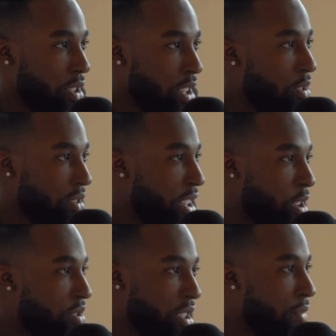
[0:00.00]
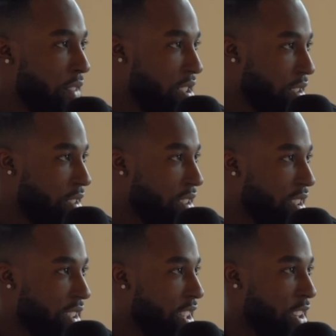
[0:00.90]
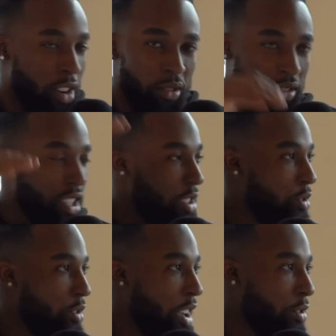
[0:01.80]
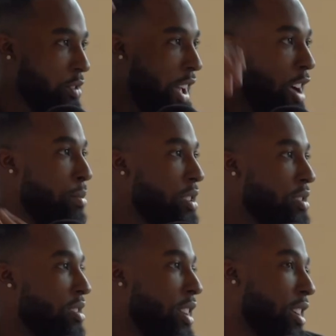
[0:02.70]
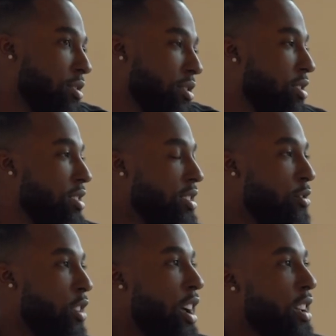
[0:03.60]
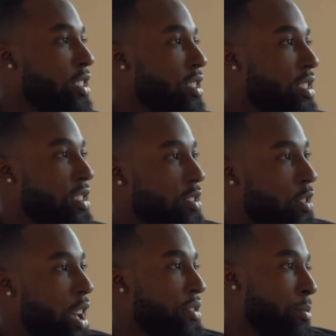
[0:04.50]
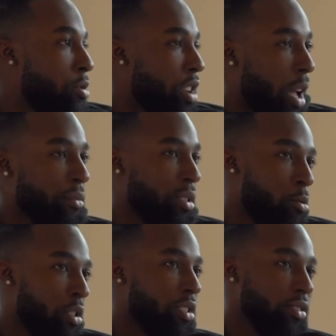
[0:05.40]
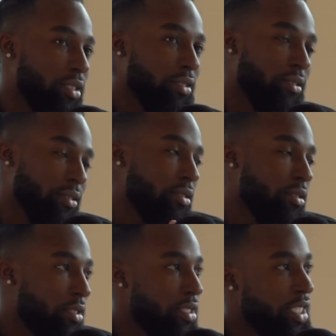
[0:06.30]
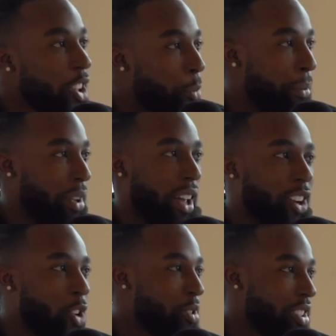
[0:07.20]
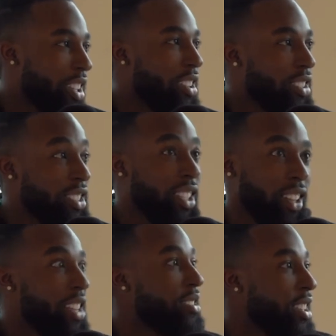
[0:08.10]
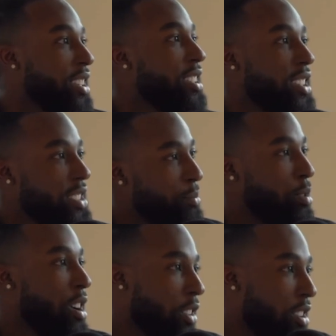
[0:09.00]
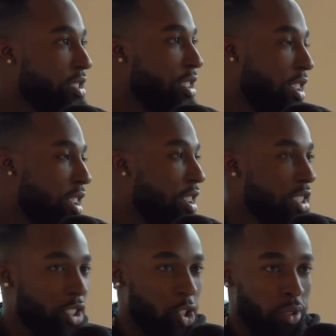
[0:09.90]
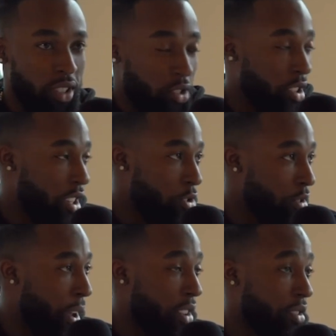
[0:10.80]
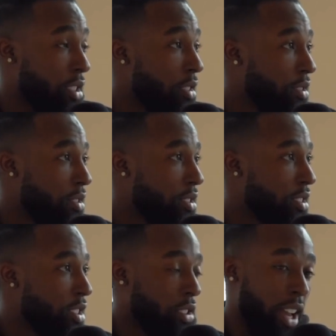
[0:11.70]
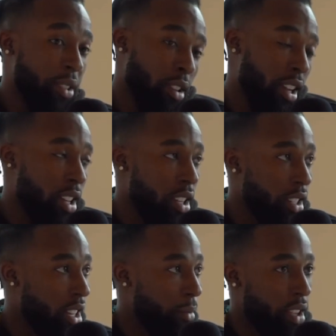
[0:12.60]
it because they don't see the vision. Yeah. They don't see the output. So it's why am I supporting? I'm gonna support it a little bit, but I ain't gonna do it until I see some progress. So it's really just you gotta do it by yourself. Mm-hmm. So and that's what I kind of did.